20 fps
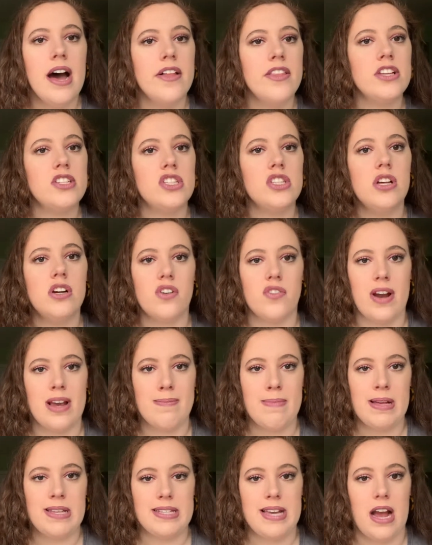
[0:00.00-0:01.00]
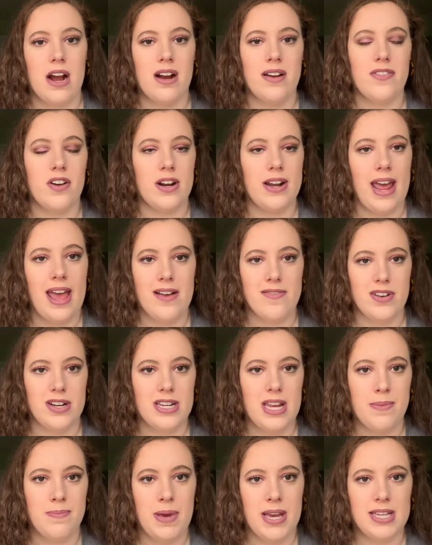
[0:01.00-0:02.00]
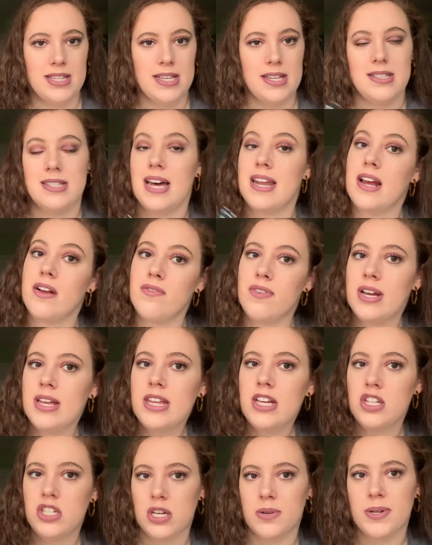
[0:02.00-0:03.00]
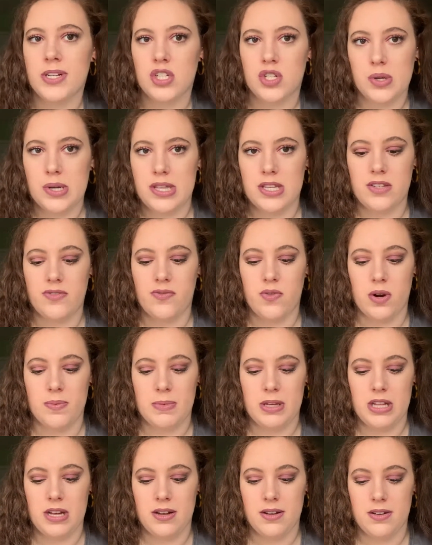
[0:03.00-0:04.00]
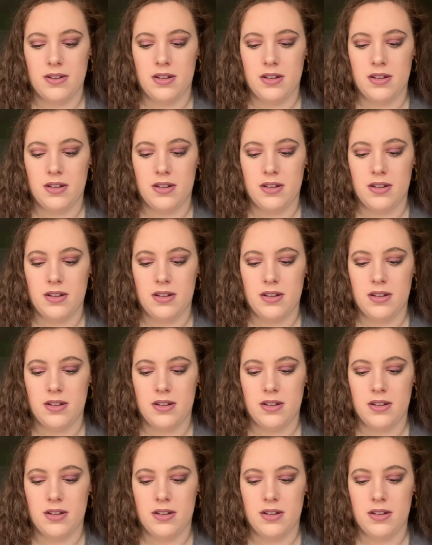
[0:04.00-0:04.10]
This is a great mascara for an everyday basis, and I really do enjoy this formula.